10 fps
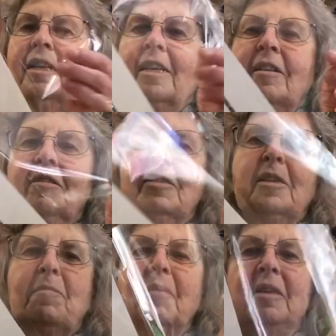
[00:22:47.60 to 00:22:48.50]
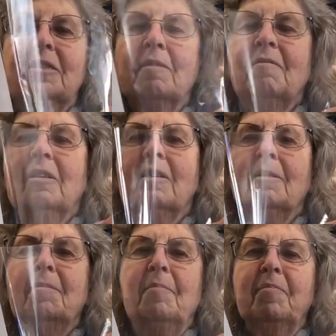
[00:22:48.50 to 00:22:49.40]
Here's a piece of
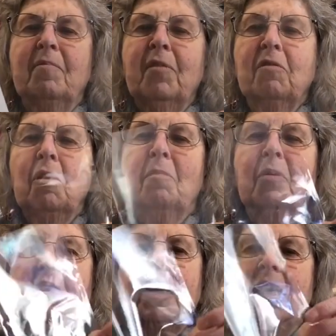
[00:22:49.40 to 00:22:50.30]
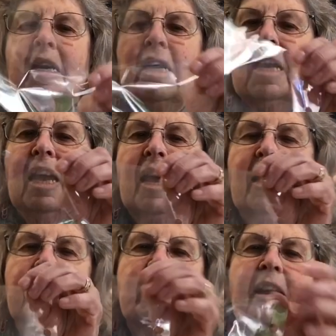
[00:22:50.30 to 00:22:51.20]
a photo book.
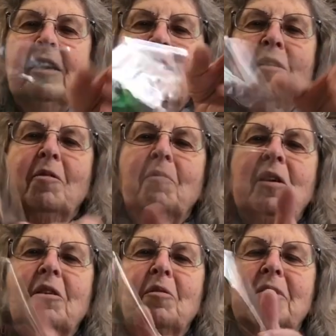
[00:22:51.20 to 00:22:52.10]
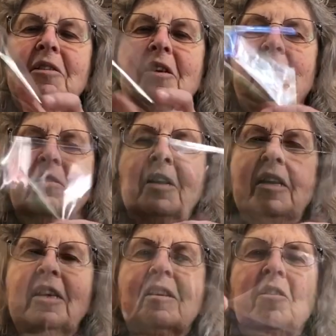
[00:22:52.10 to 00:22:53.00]
And another window material,
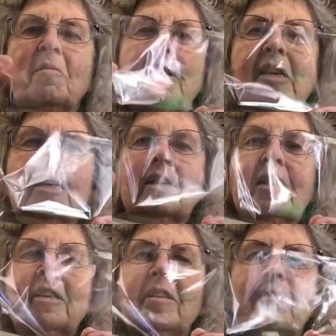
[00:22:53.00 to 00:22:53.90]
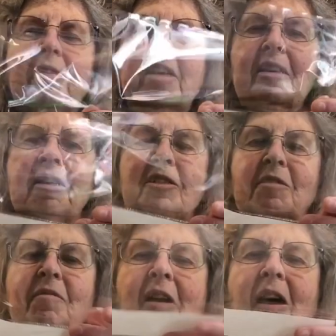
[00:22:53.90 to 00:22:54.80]
any acrylic clear thing that you
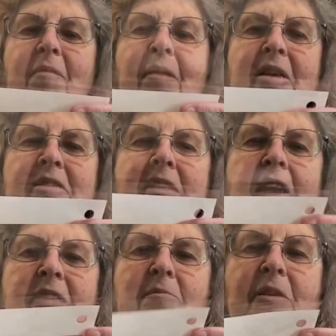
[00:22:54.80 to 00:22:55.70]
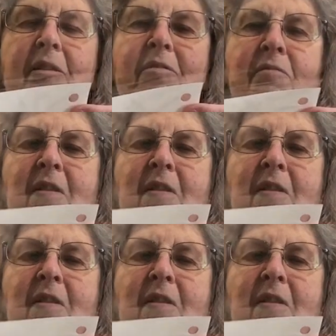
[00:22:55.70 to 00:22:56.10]
got makes nice windows for